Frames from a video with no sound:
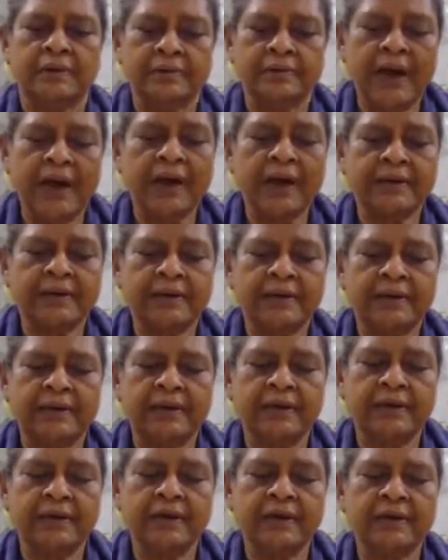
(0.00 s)
diary,
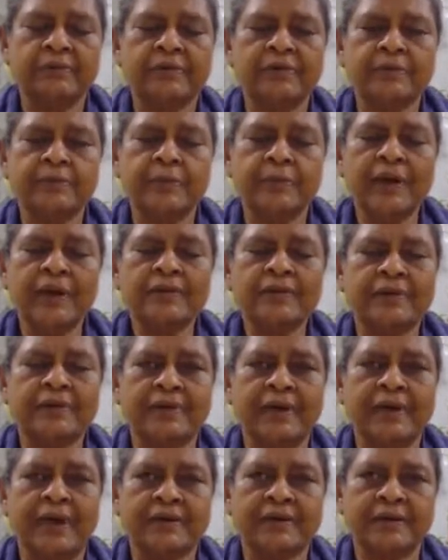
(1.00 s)
it was
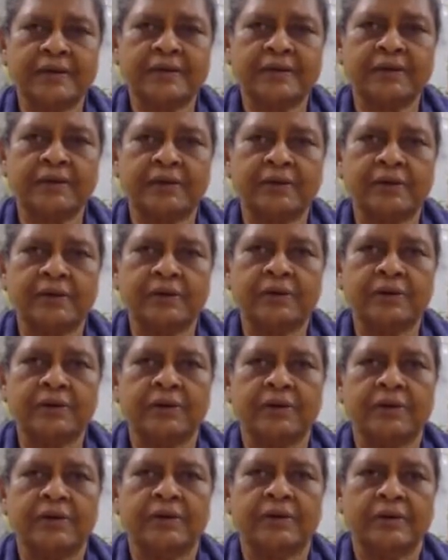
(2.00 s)
mentioned that
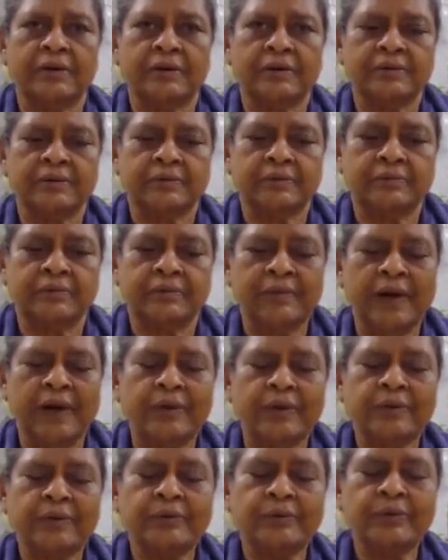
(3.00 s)
we
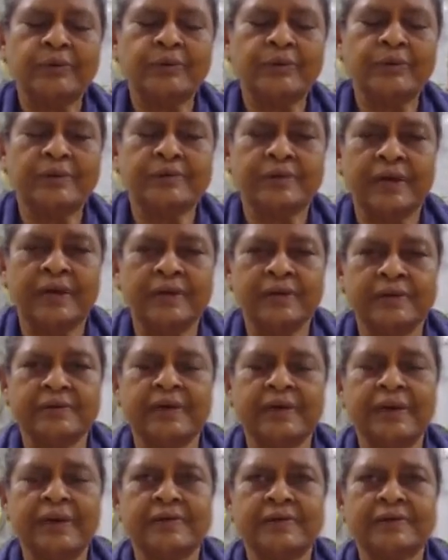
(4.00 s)
had to do this, and he
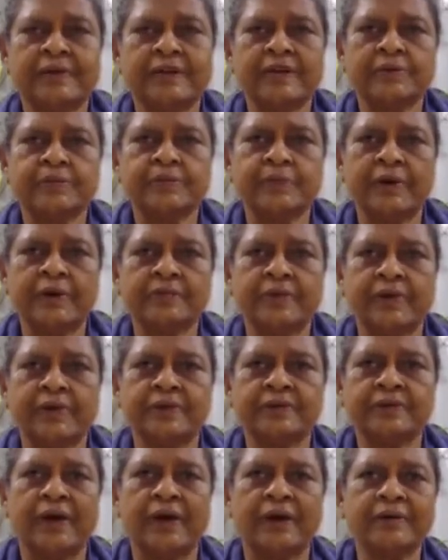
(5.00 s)
said, as a respect for
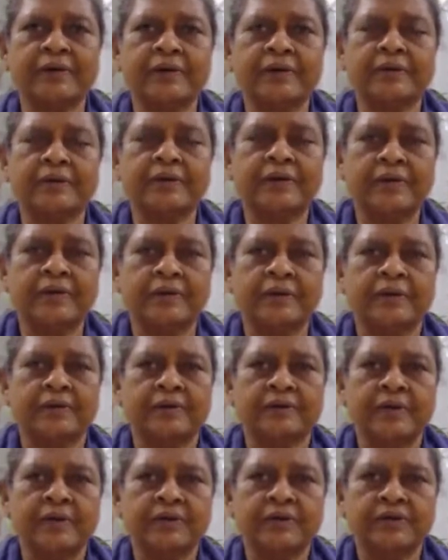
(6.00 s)
his 100th
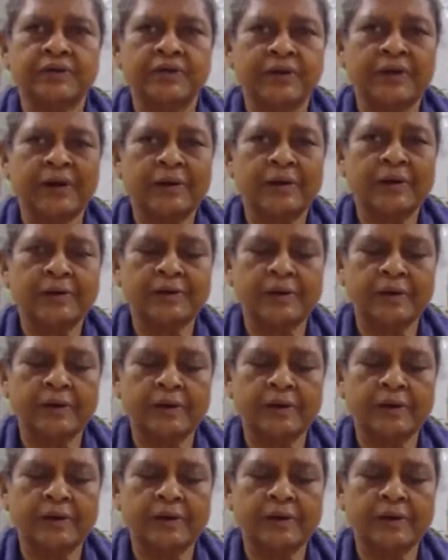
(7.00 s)
century